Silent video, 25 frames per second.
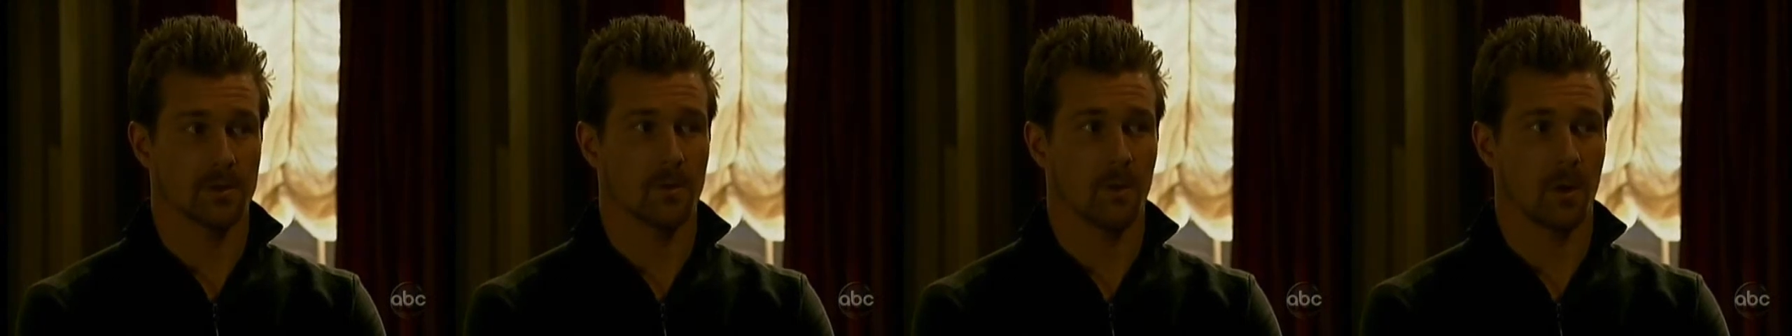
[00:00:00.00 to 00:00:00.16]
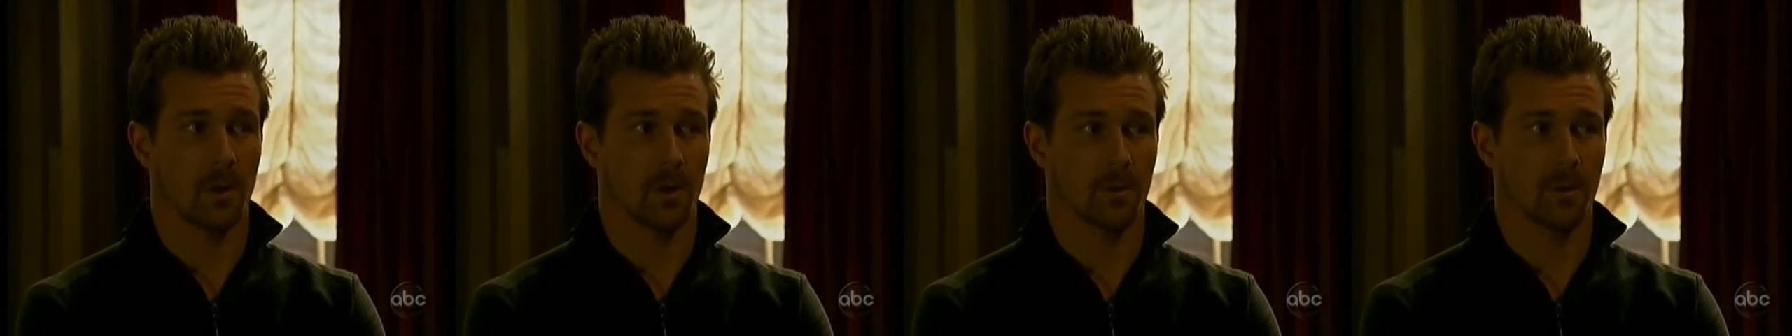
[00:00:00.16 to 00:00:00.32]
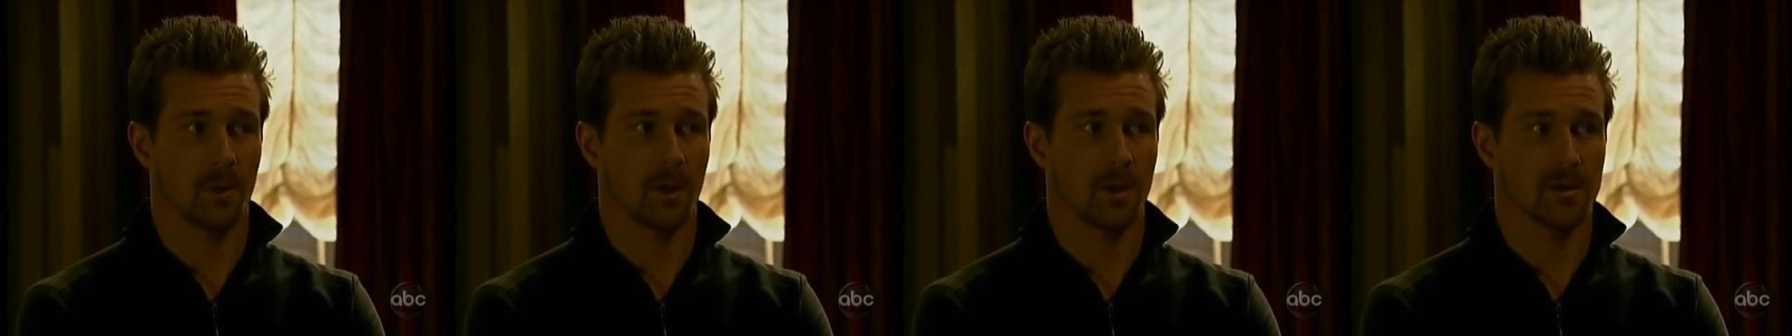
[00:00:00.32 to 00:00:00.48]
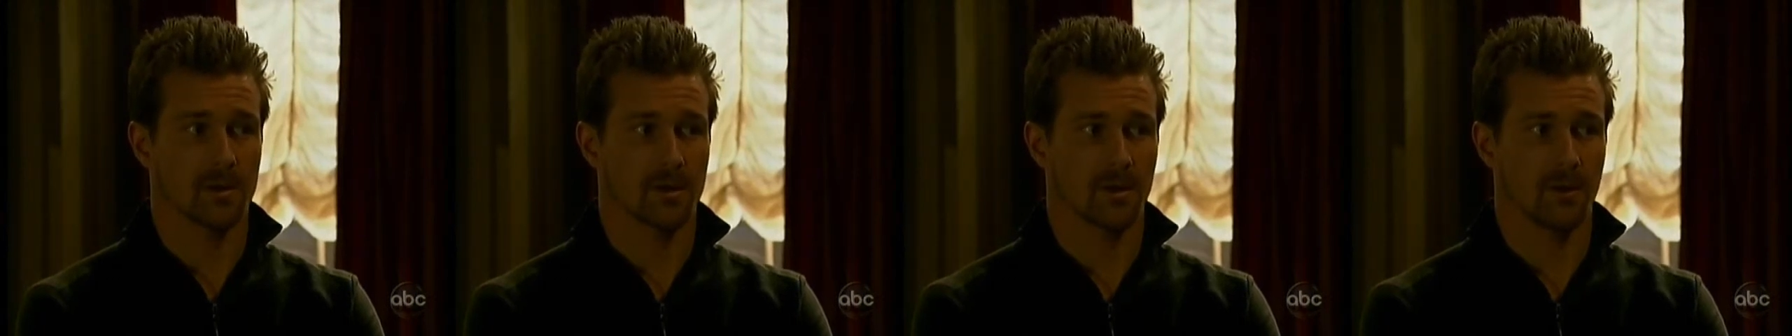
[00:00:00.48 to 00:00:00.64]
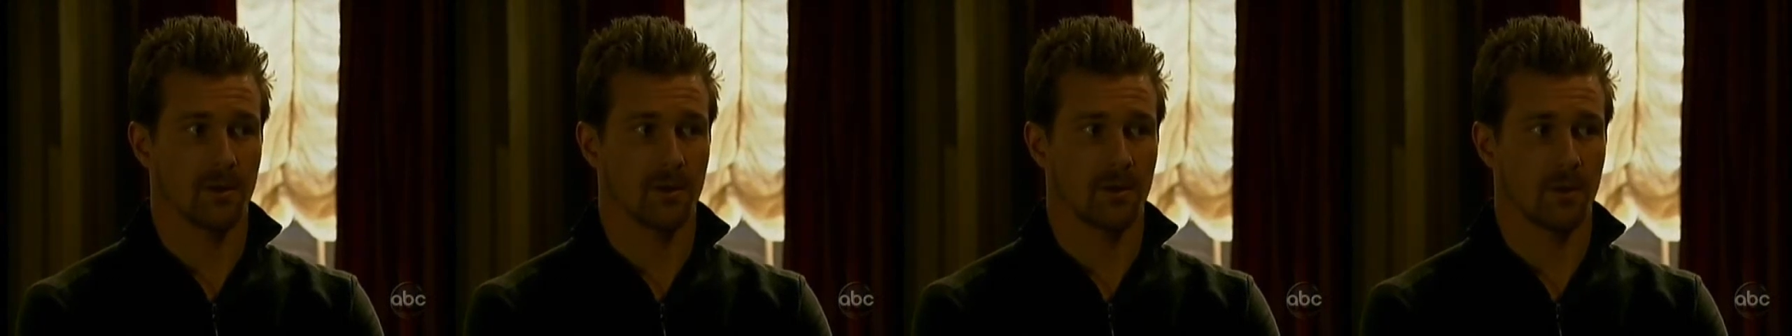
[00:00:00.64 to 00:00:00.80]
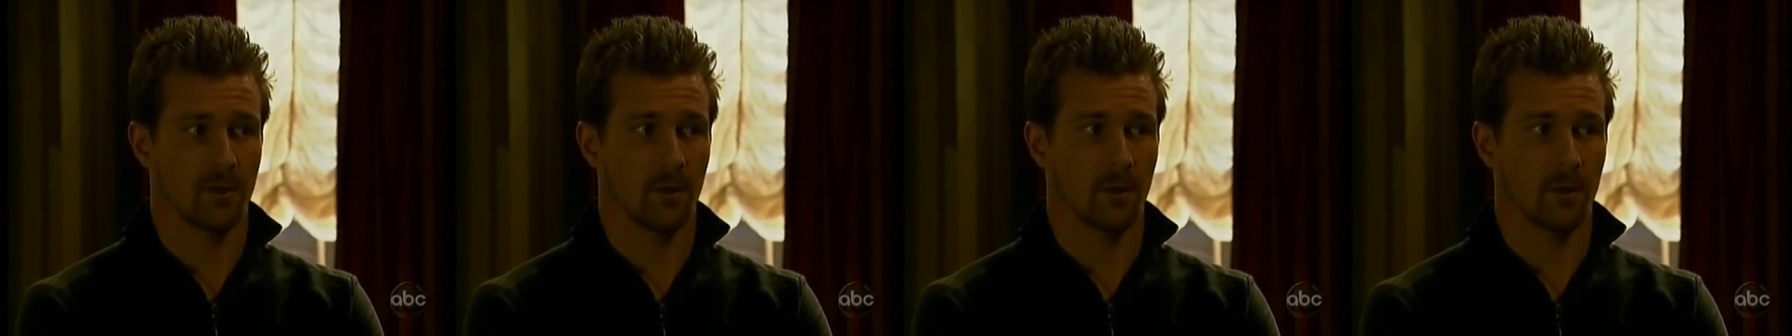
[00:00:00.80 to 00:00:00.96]
walked past
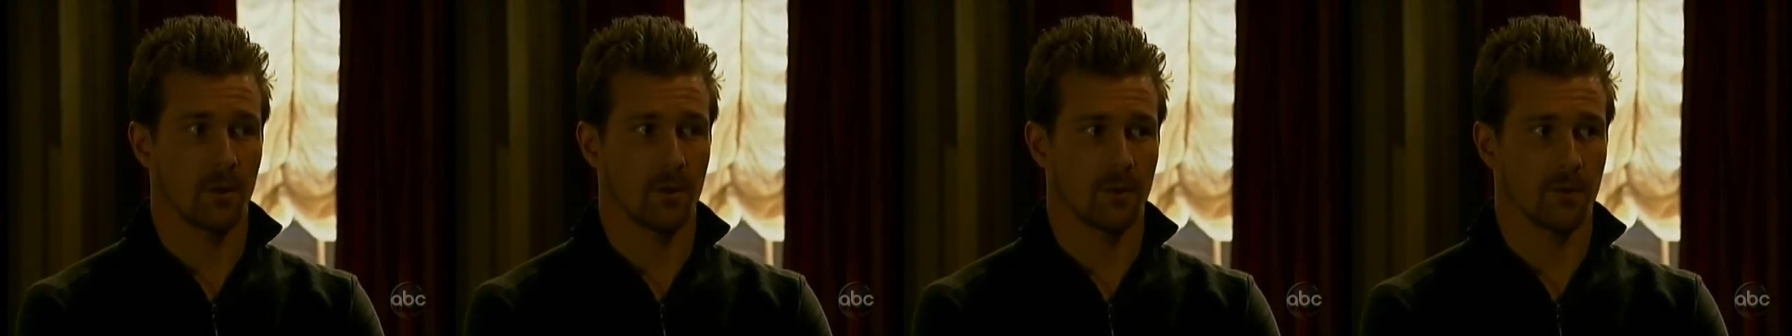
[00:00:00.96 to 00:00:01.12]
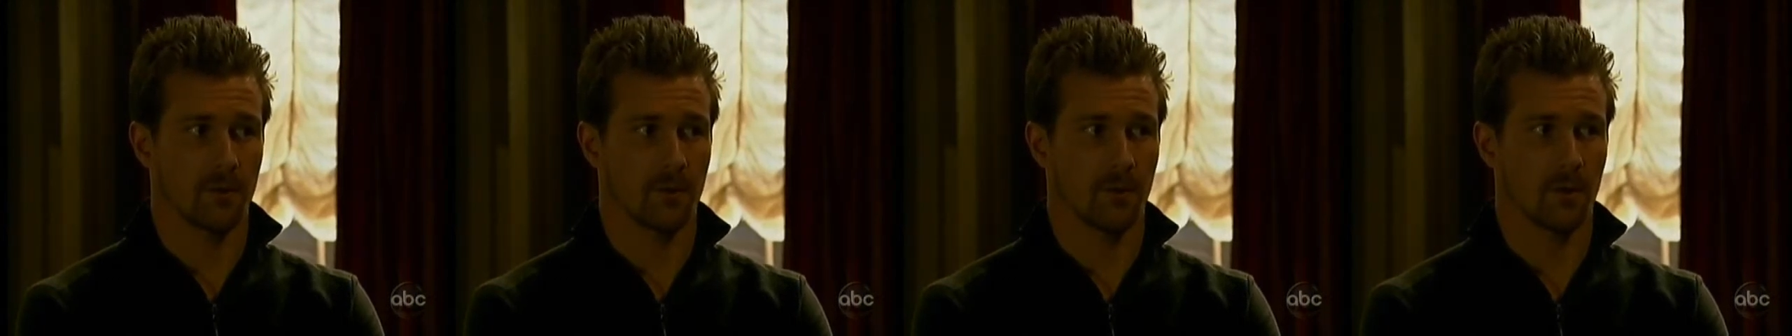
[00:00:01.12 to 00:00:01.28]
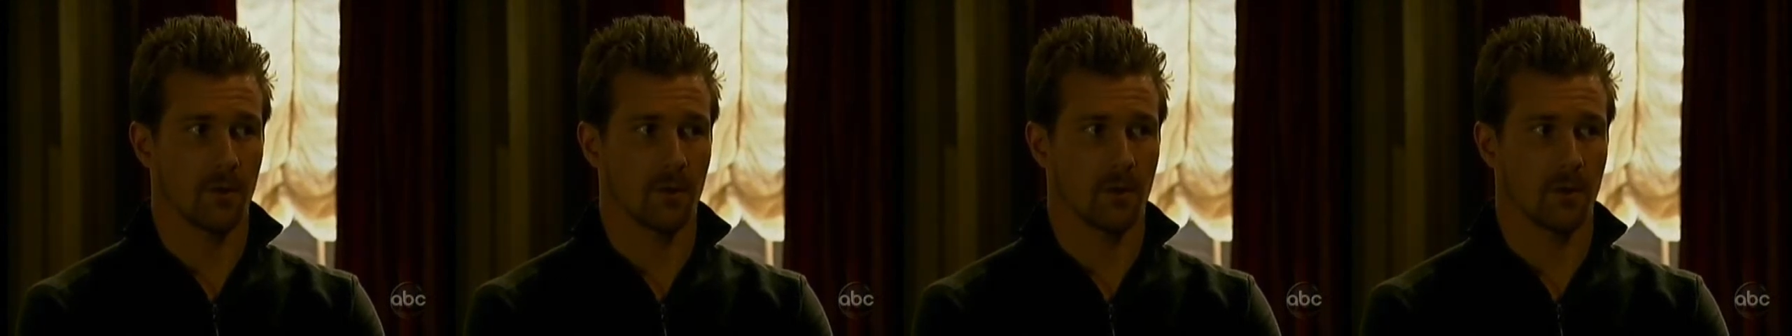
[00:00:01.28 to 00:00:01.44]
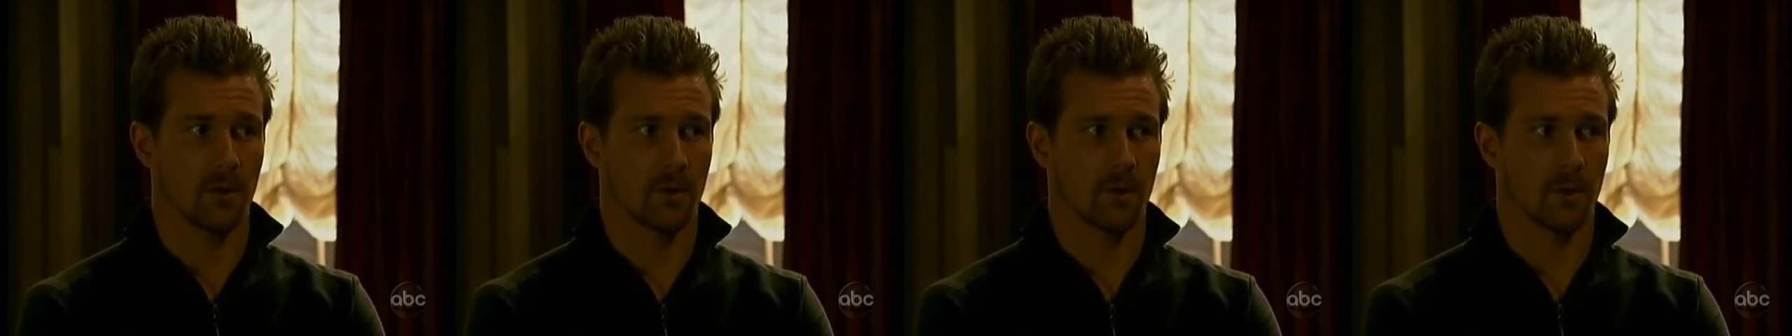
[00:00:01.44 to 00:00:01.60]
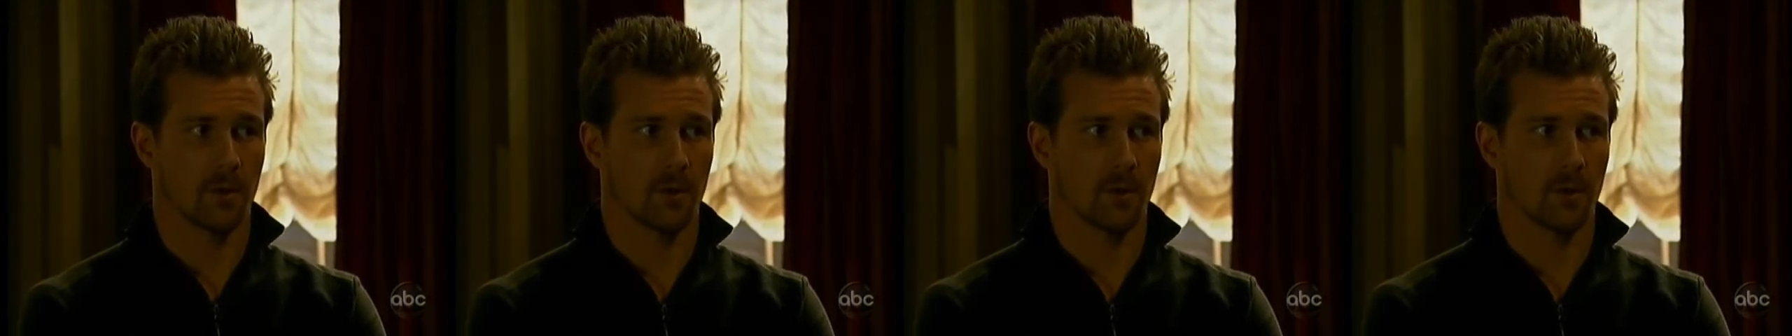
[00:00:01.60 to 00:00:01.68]
every door on the floor.